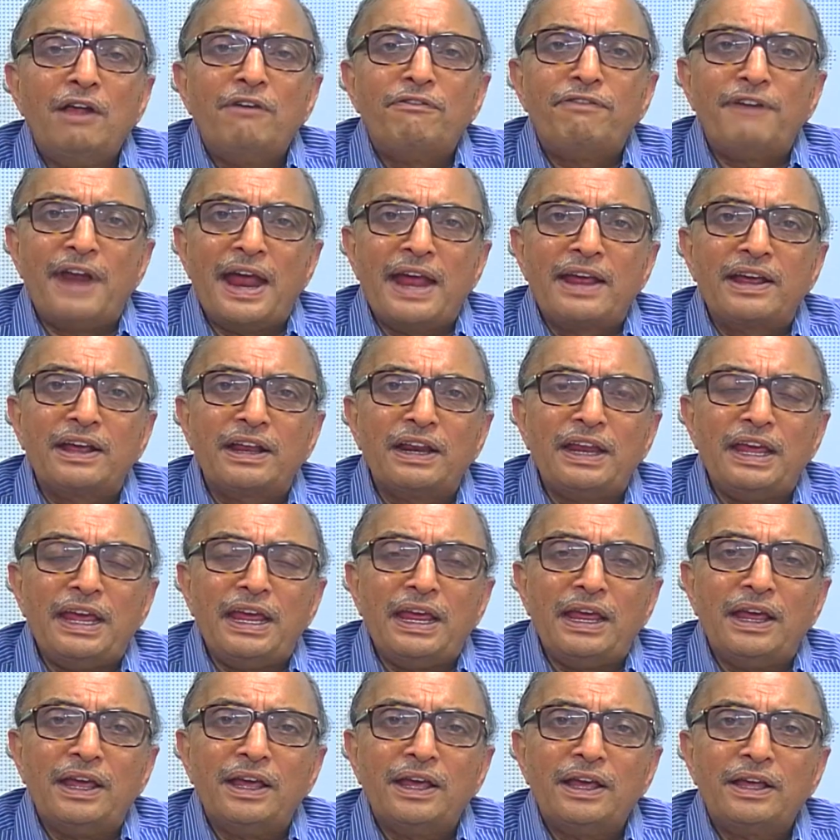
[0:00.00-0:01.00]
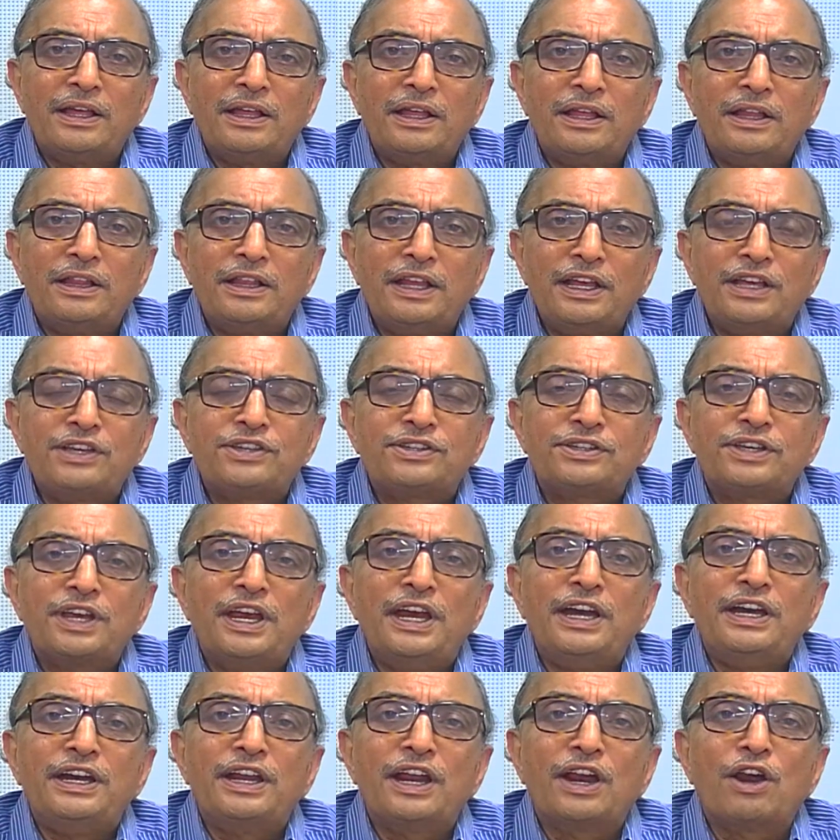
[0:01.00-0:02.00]
Frankly, this
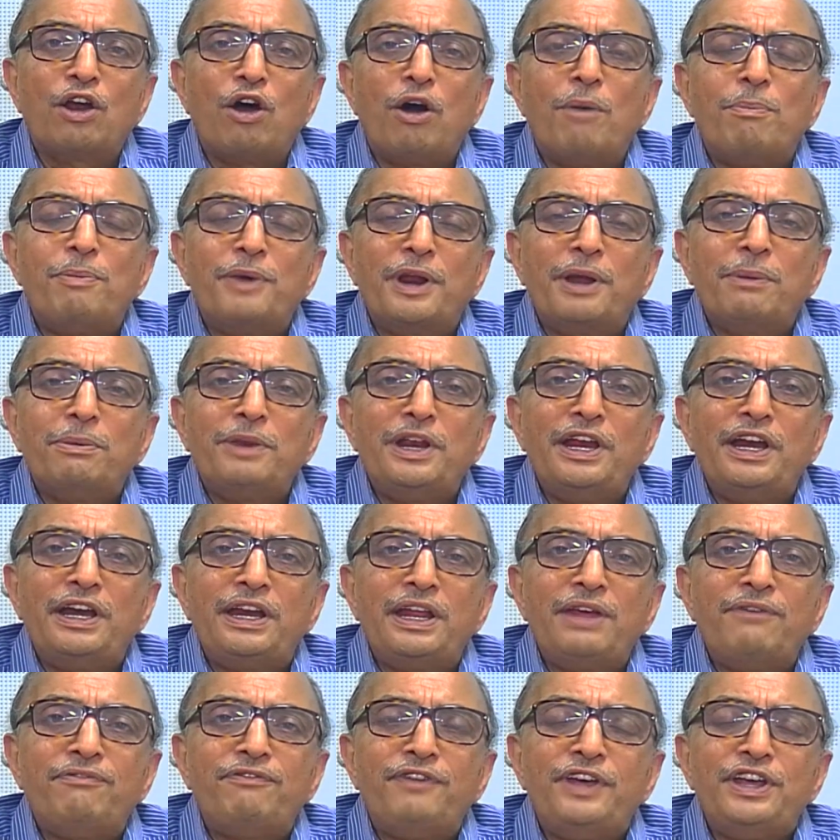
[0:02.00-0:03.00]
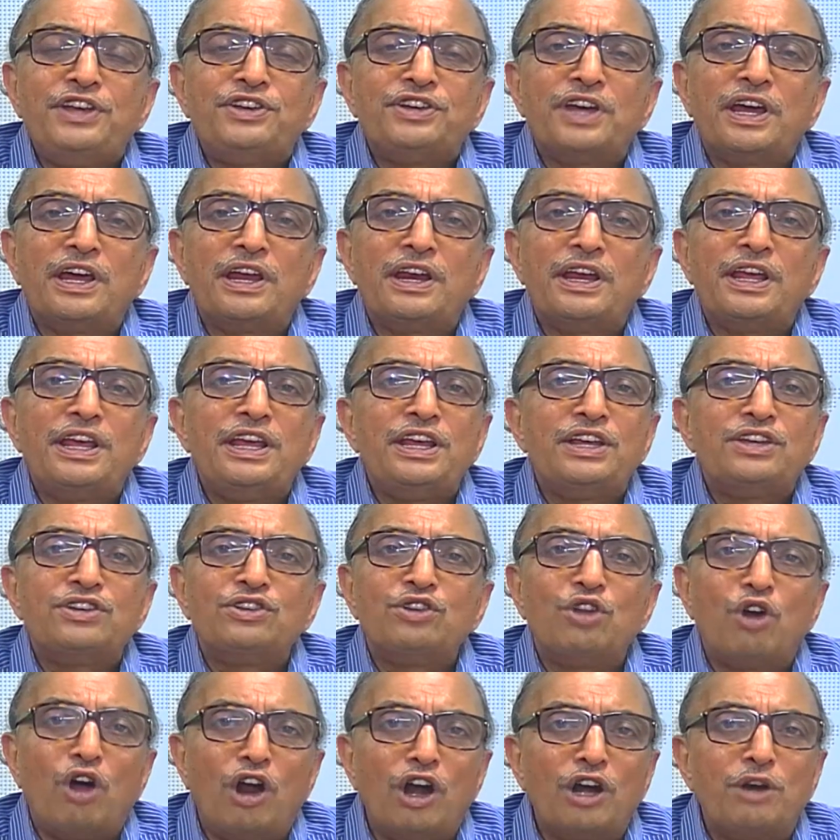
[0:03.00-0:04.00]
interoperability feature is
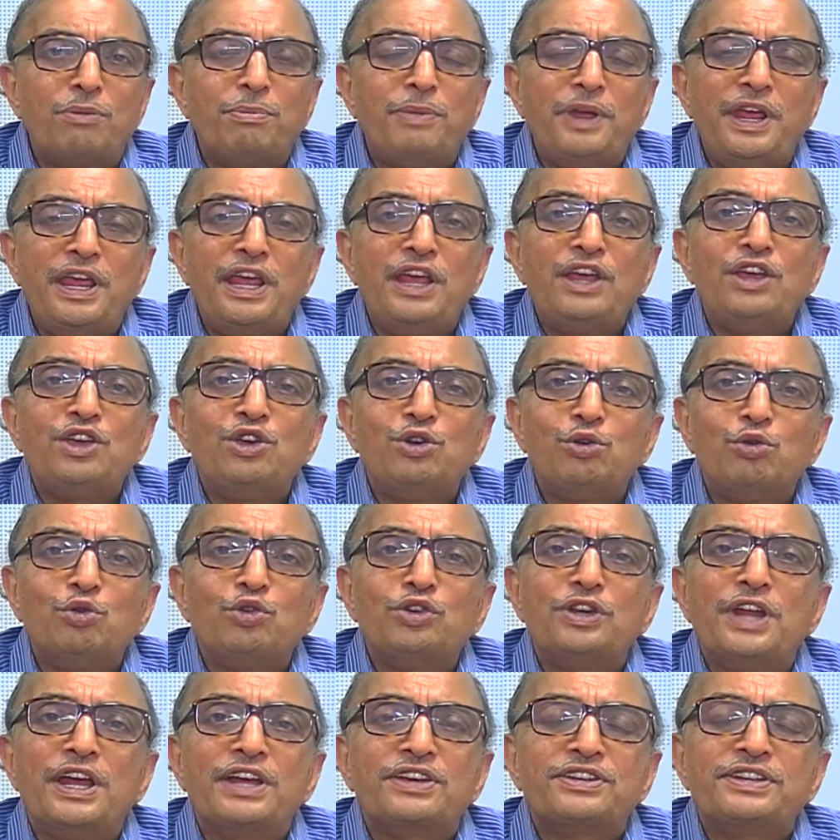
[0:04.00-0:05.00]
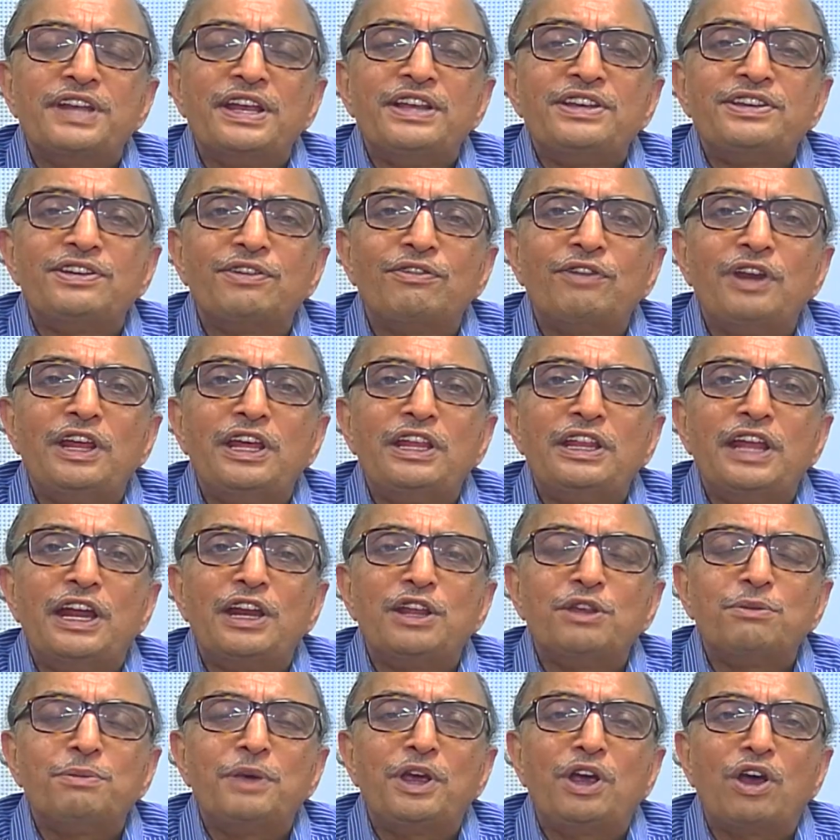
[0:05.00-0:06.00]
not being used extensively. That
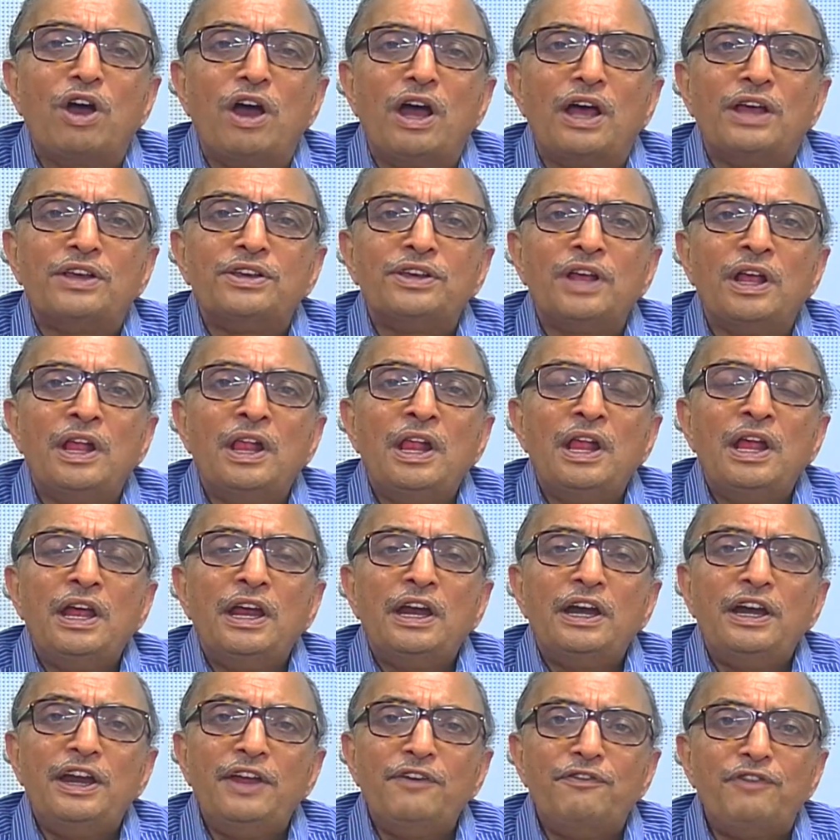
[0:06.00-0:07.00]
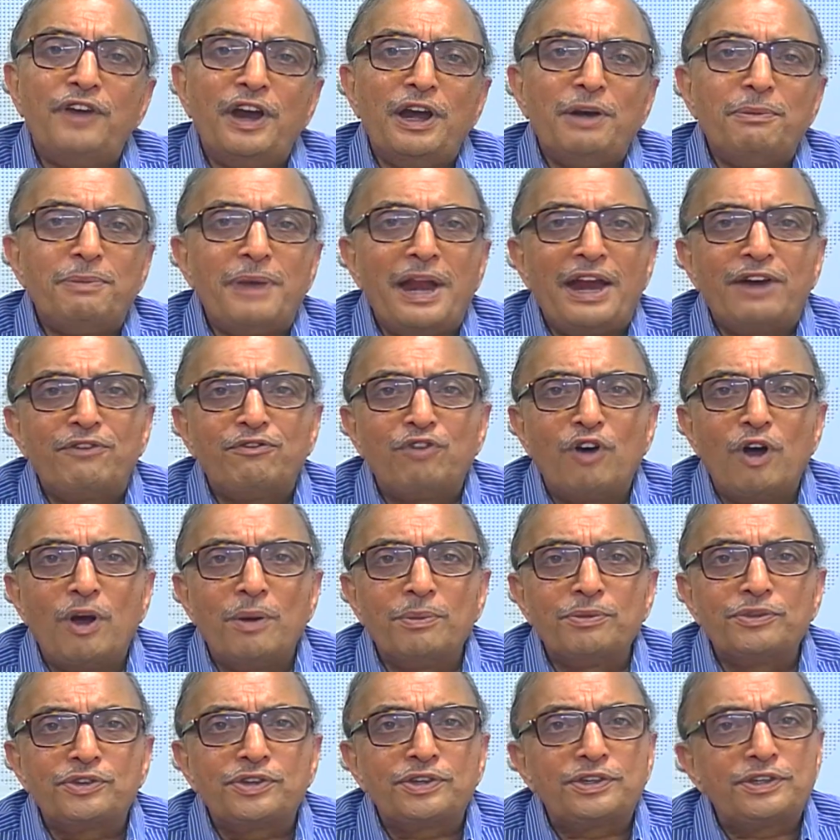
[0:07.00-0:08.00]
is because different
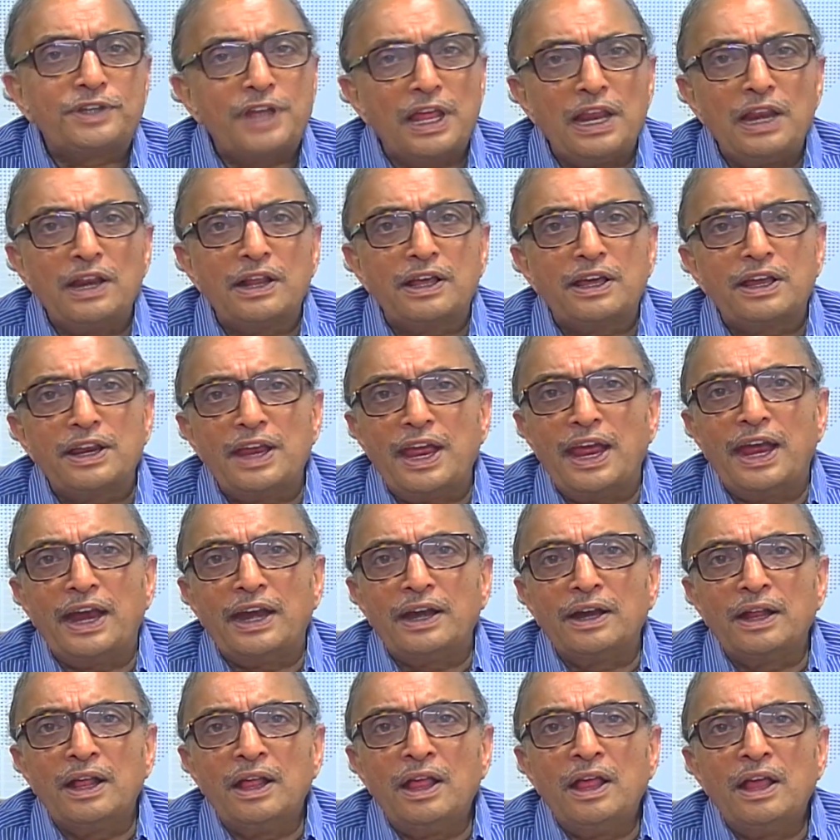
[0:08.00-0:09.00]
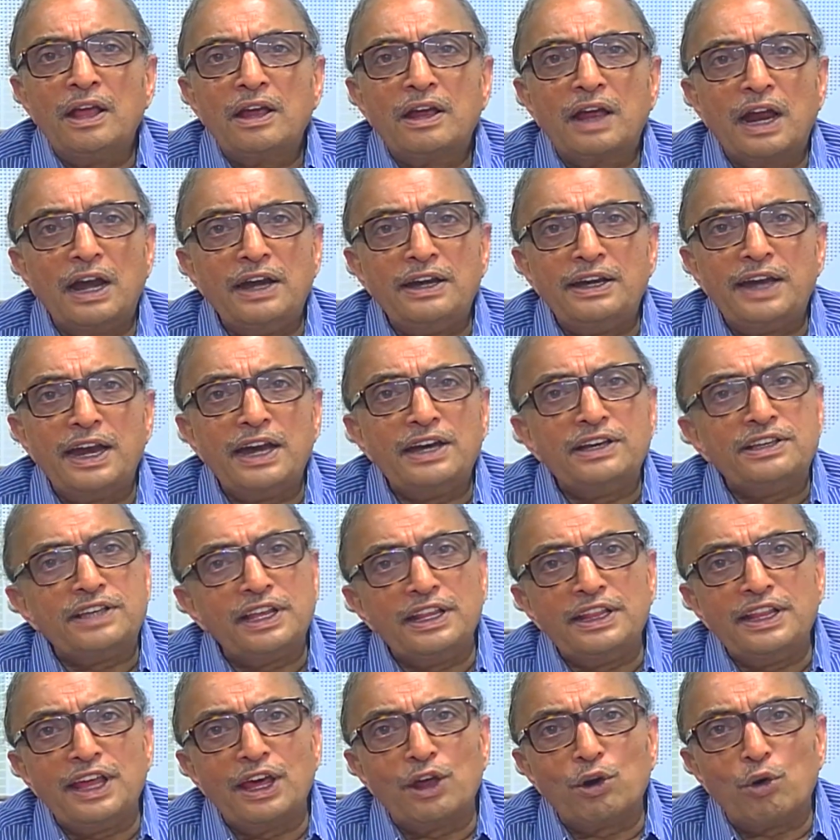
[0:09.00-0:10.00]
platforms still create contents
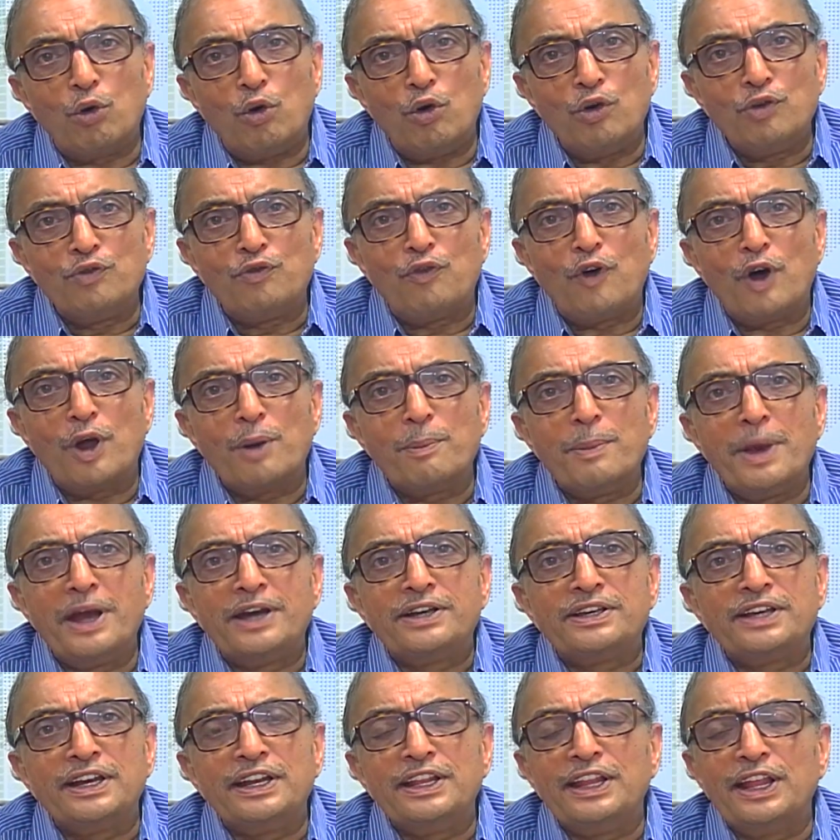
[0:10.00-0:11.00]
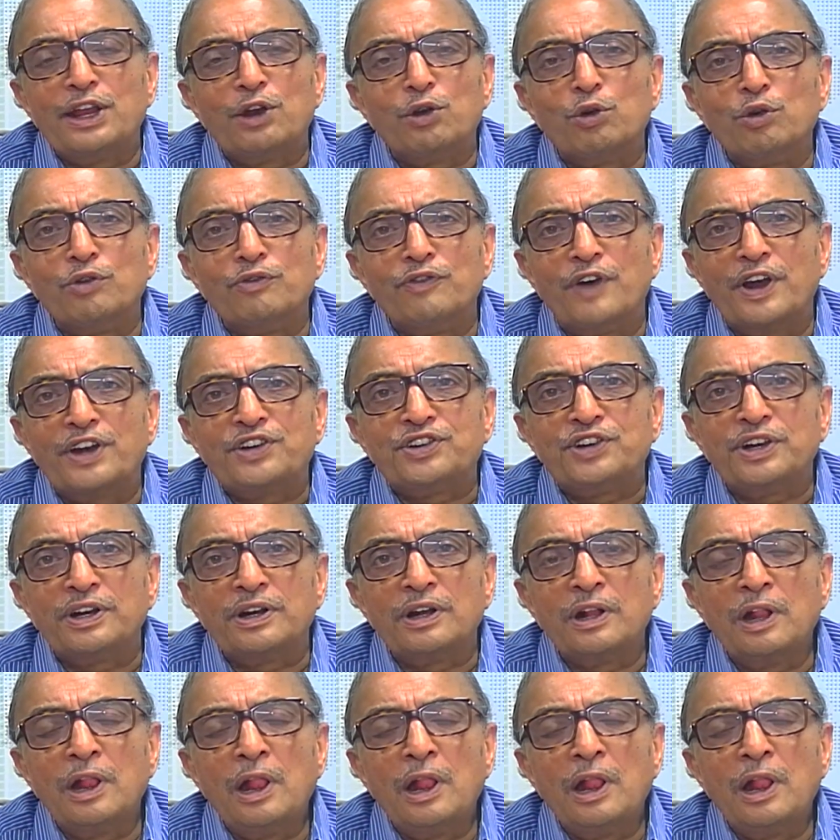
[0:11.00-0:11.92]
in their own formats and their own version.